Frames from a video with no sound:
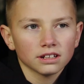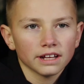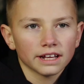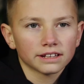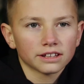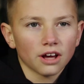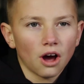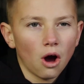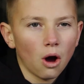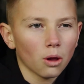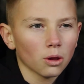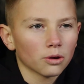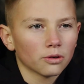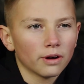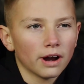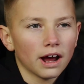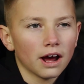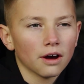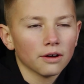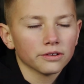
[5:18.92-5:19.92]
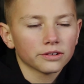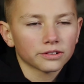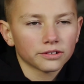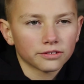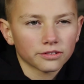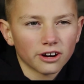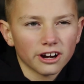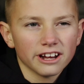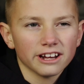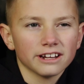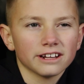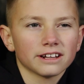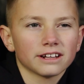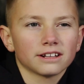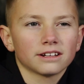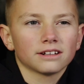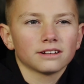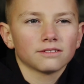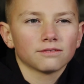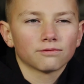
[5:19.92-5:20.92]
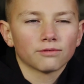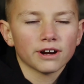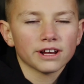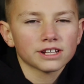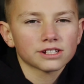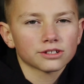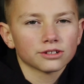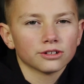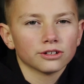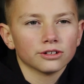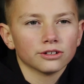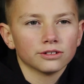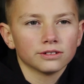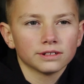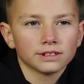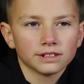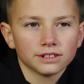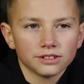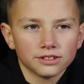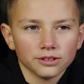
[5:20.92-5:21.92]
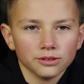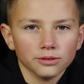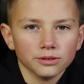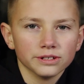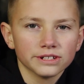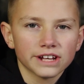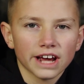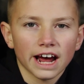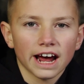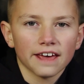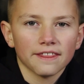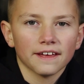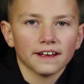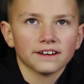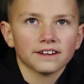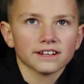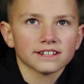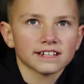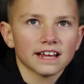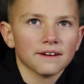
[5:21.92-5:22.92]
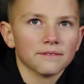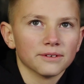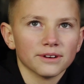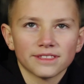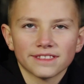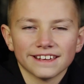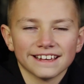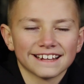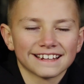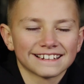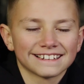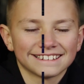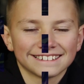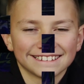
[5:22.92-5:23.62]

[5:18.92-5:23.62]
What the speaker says: the all-around great racer dude guy that does everything.